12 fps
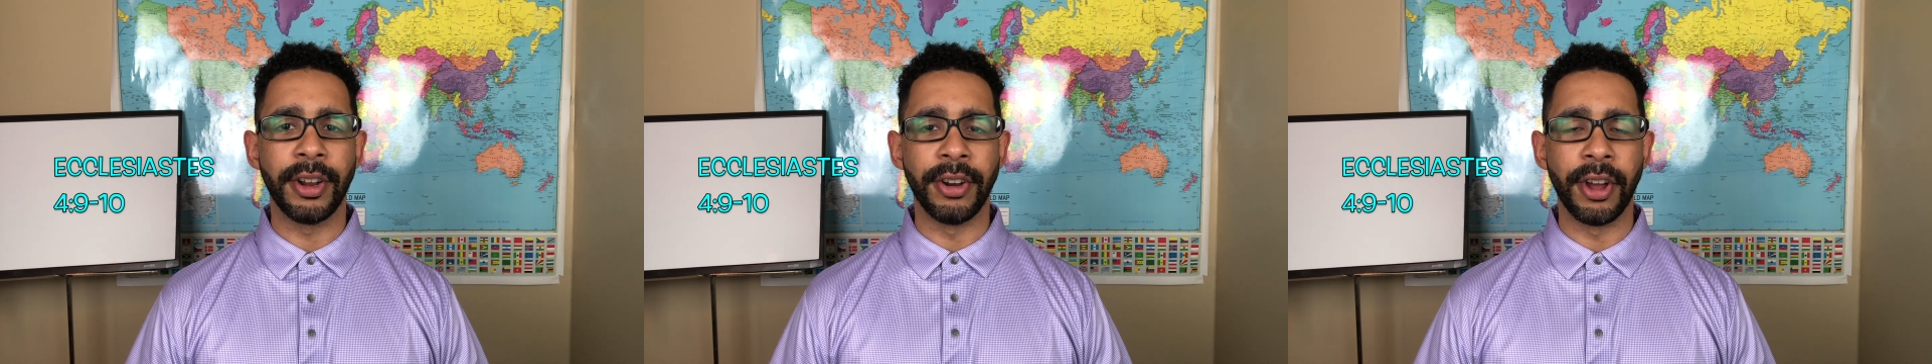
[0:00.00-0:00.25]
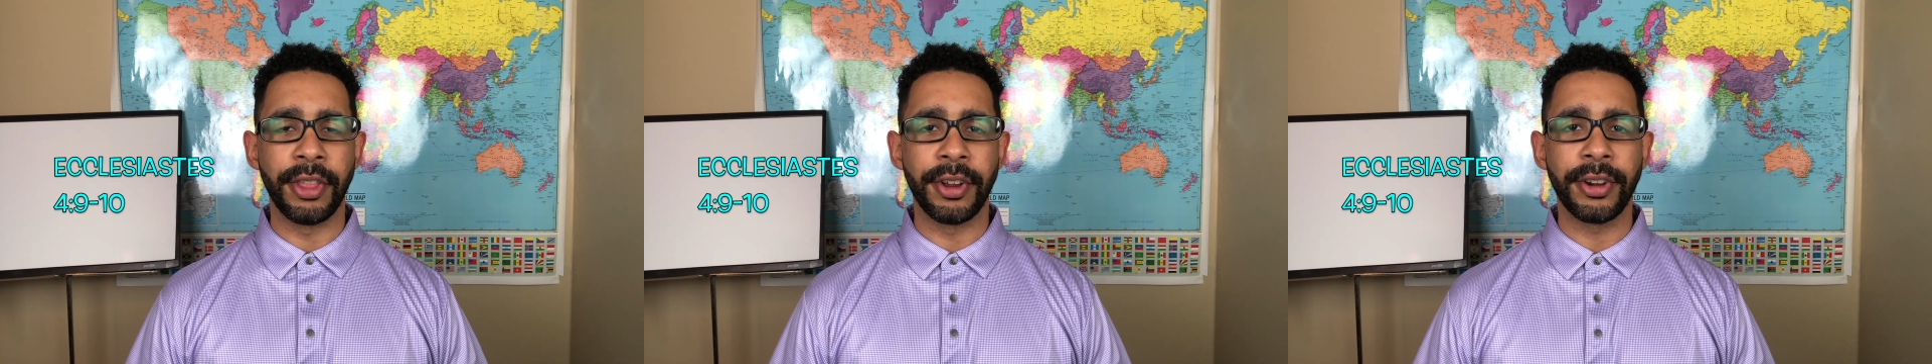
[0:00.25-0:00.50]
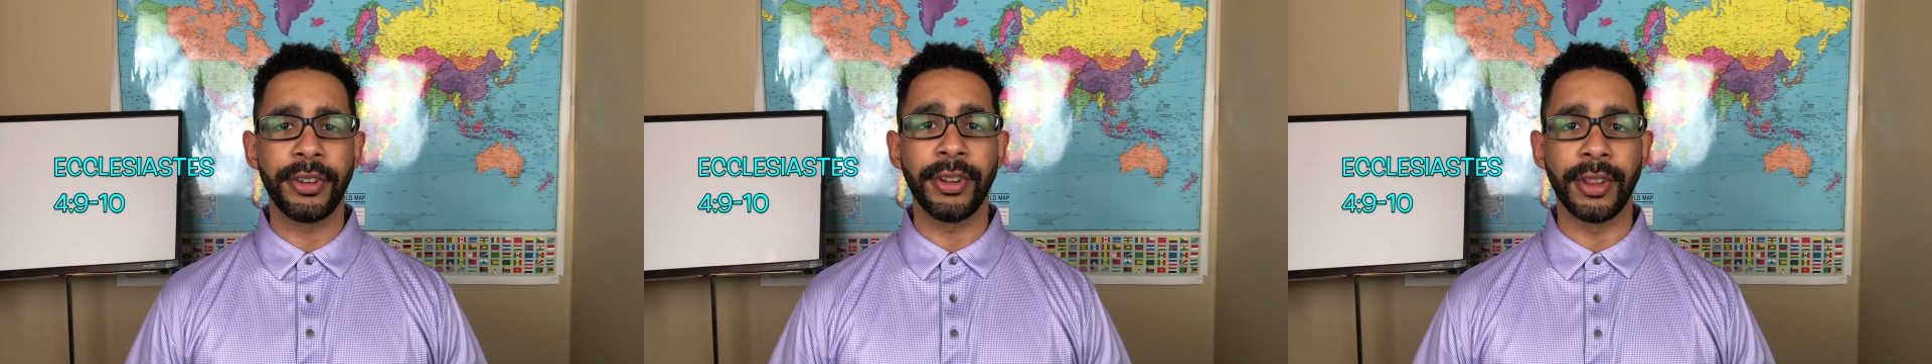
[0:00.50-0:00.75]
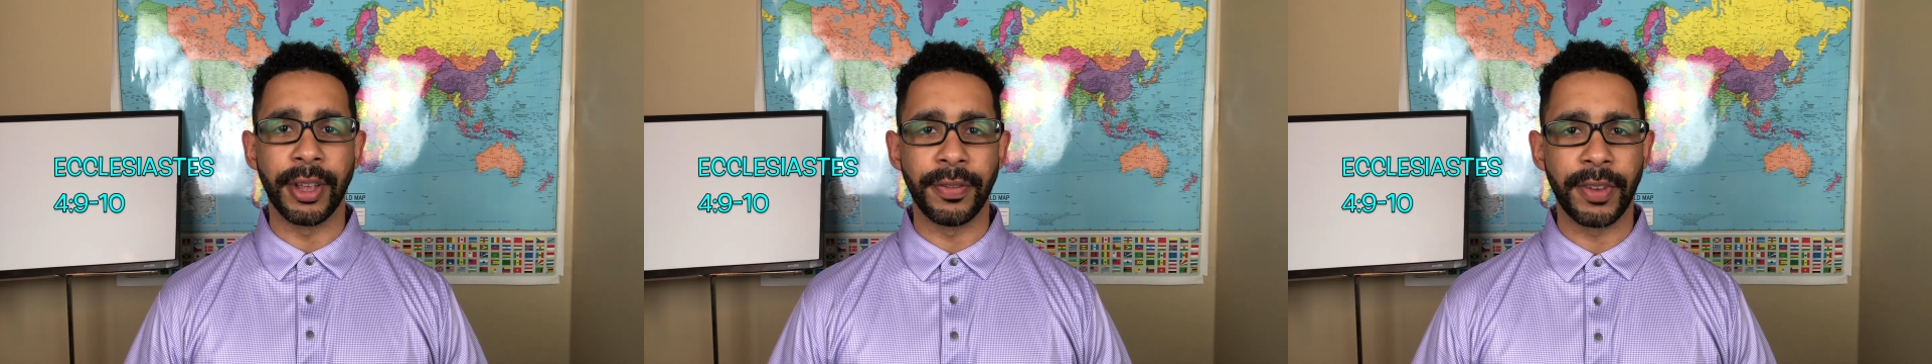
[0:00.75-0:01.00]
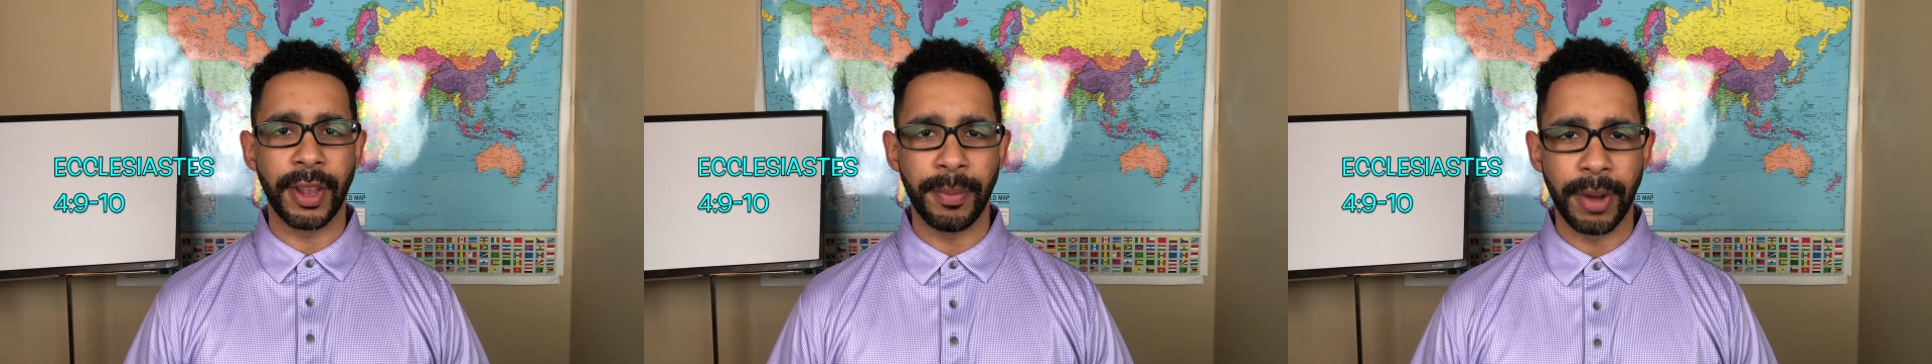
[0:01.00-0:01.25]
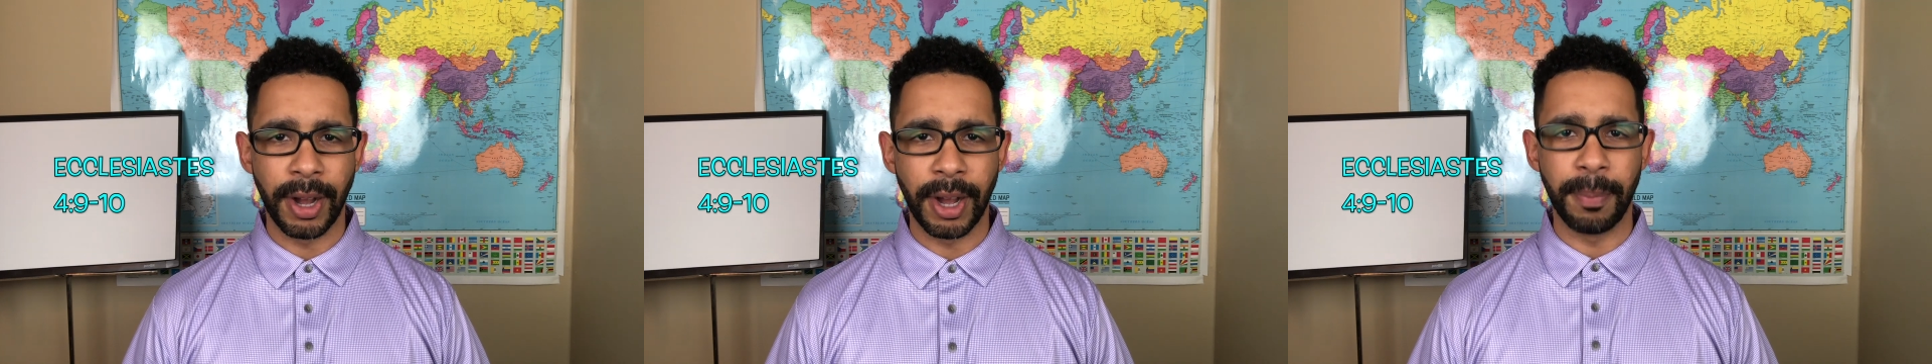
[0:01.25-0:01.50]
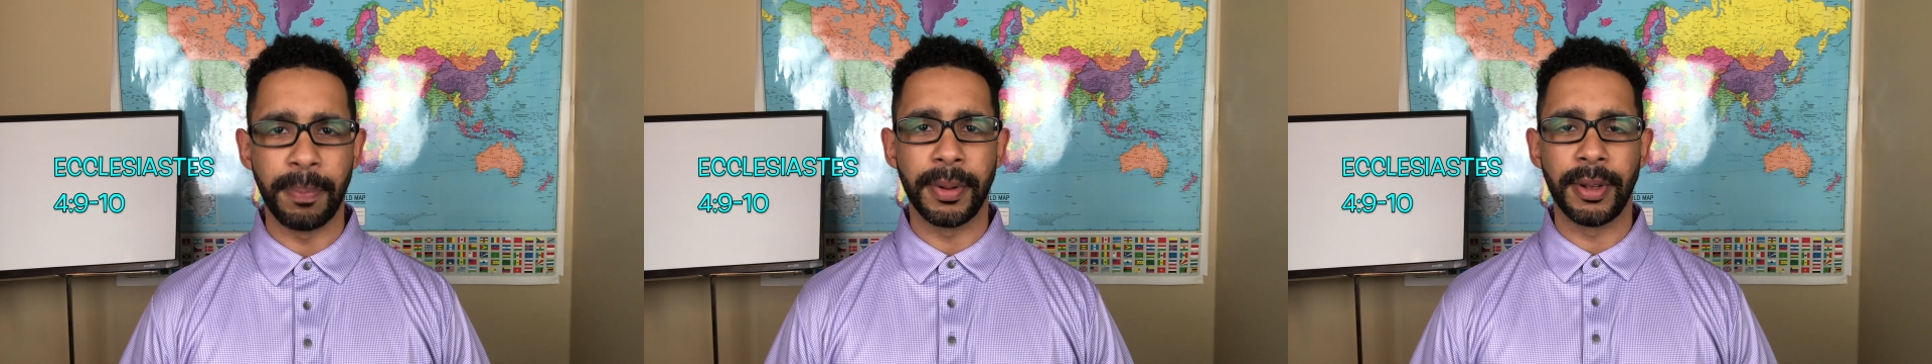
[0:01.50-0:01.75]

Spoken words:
another to lift him up."